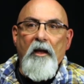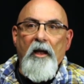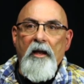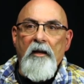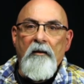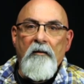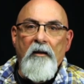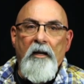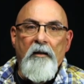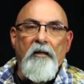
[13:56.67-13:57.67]

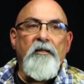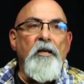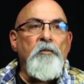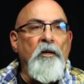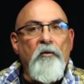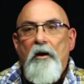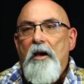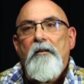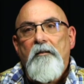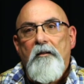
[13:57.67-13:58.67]
and accepting
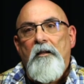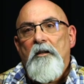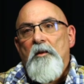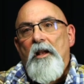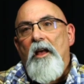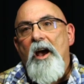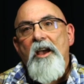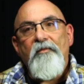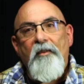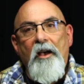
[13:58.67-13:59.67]
Christ into my
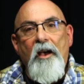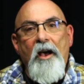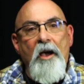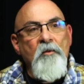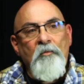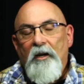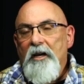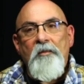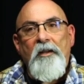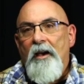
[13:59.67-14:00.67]
life. I remember
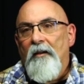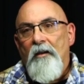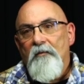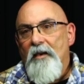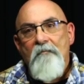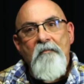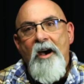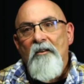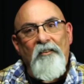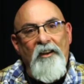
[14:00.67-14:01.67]
coming down off that
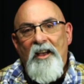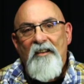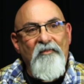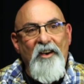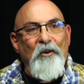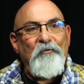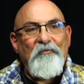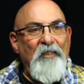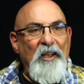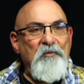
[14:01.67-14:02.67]
mountain, and I
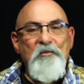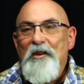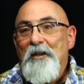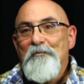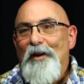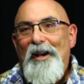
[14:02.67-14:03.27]
felt like $1 million,